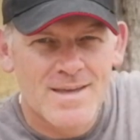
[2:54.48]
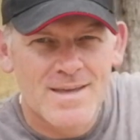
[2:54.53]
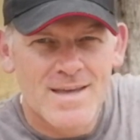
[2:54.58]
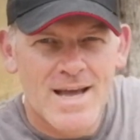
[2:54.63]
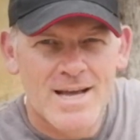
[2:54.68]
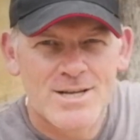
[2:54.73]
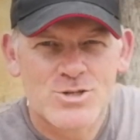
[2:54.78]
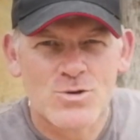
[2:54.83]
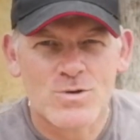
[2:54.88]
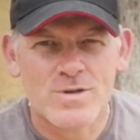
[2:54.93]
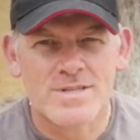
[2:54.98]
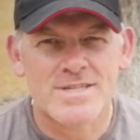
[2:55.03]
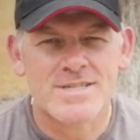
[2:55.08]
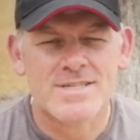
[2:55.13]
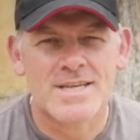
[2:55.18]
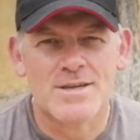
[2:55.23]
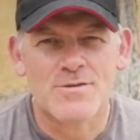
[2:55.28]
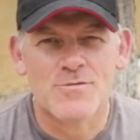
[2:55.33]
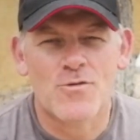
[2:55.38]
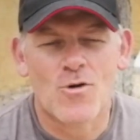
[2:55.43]
as you can
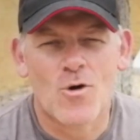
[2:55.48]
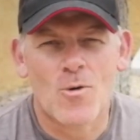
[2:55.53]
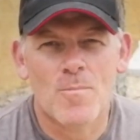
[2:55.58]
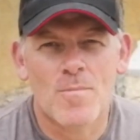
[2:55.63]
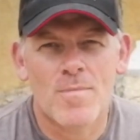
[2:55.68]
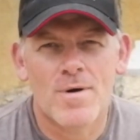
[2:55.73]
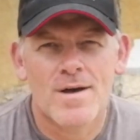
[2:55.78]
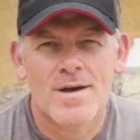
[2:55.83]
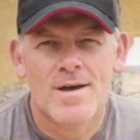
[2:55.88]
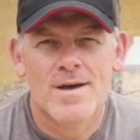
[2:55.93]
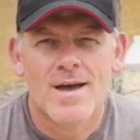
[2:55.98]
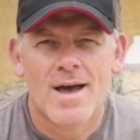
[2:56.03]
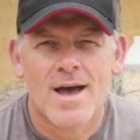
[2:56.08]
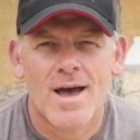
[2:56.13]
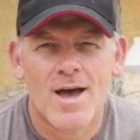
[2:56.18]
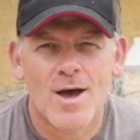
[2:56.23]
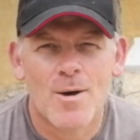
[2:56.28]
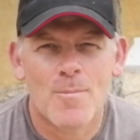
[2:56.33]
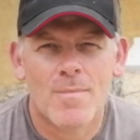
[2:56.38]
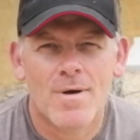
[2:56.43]
see from
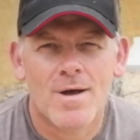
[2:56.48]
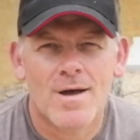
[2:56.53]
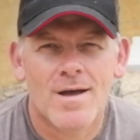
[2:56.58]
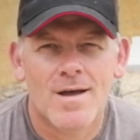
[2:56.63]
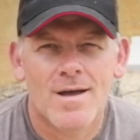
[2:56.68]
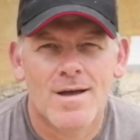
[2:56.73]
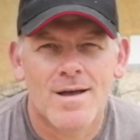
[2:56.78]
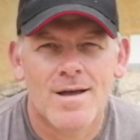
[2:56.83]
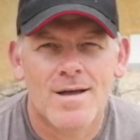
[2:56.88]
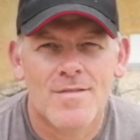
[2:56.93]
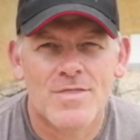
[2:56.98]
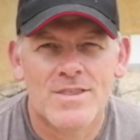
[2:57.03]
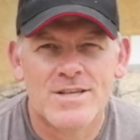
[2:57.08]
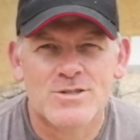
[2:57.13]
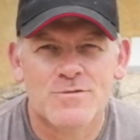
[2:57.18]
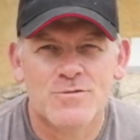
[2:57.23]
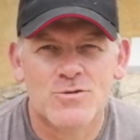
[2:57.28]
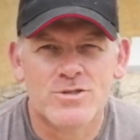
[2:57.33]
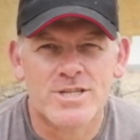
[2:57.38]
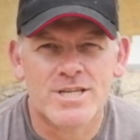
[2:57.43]
this
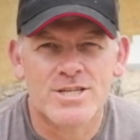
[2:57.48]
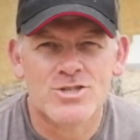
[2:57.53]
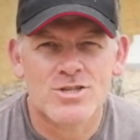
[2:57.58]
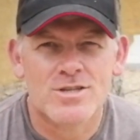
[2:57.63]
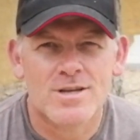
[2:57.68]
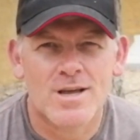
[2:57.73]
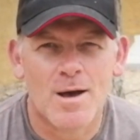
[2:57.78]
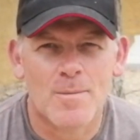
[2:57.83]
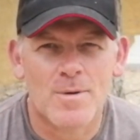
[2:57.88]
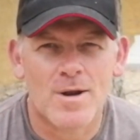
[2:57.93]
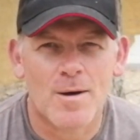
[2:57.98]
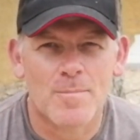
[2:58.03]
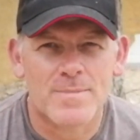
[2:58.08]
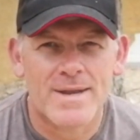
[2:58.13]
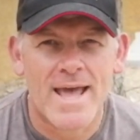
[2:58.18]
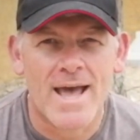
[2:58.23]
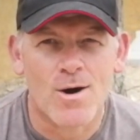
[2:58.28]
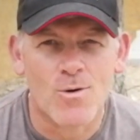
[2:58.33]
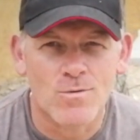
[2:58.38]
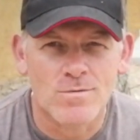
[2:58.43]
footage coming up
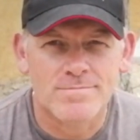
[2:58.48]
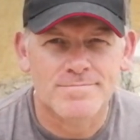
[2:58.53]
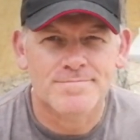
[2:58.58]
now,